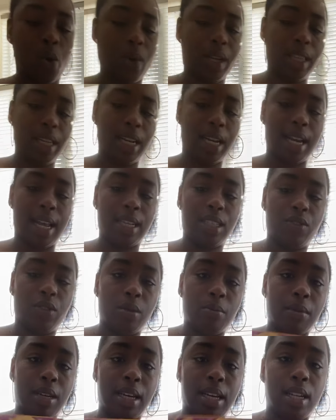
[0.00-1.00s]
within the next
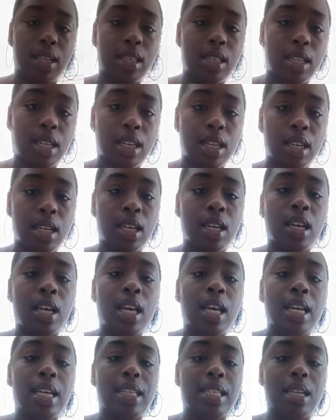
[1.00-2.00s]
few months,
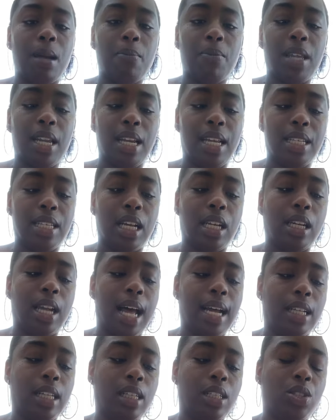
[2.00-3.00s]
something is
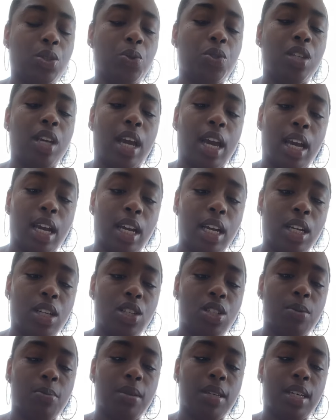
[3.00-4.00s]
unlikely to
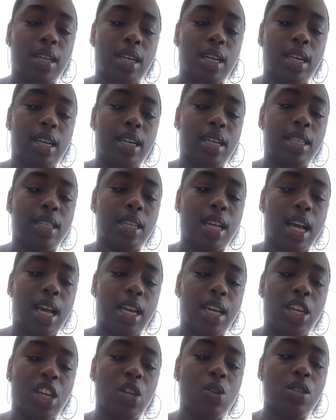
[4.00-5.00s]
change because
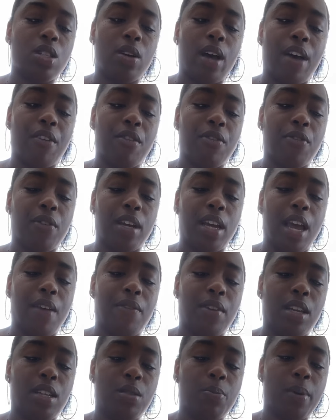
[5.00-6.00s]
you still haven't
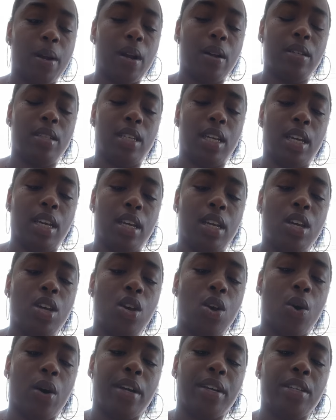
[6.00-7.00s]
forgiven this person
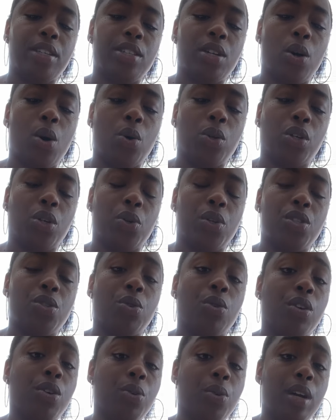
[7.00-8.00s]
or you're still holding on
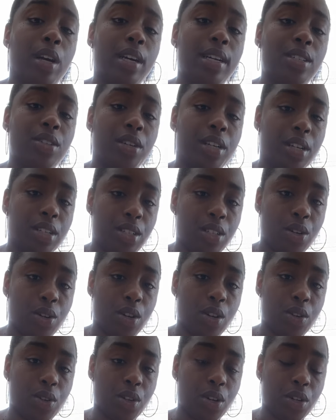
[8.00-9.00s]
to a grudge or you're
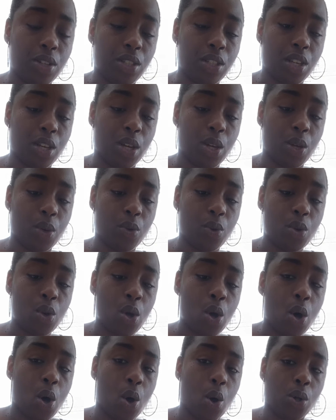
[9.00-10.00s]
still you're still
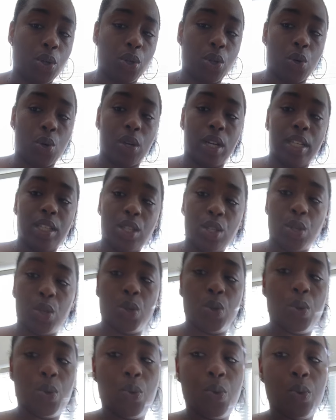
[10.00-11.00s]
holding on
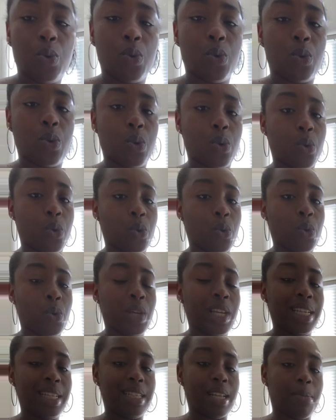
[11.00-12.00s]
to
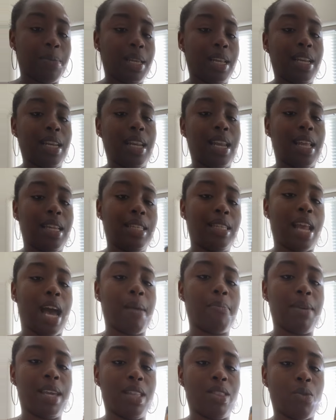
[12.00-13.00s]
something
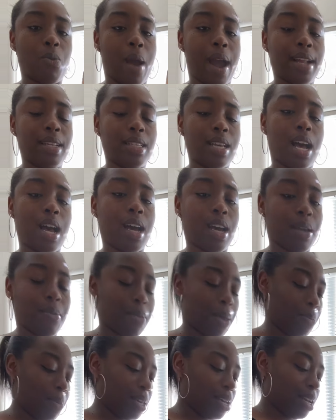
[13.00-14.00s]
not being the right time
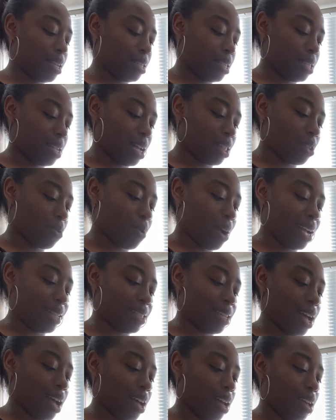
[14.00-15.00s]
and because it's not the right
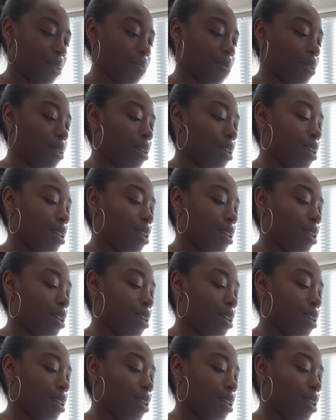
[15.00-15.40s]
time